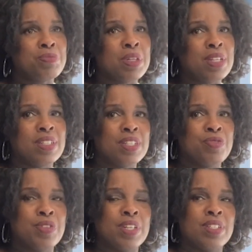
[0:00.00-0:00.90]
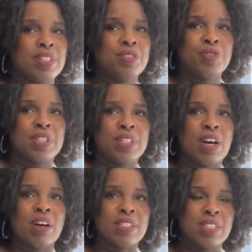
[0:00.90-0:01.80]
but different different
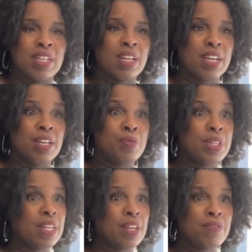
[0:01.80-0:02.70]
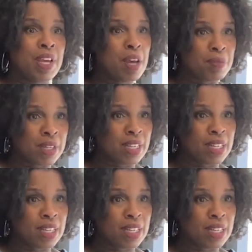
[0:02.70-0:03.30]
thoughts and within a family.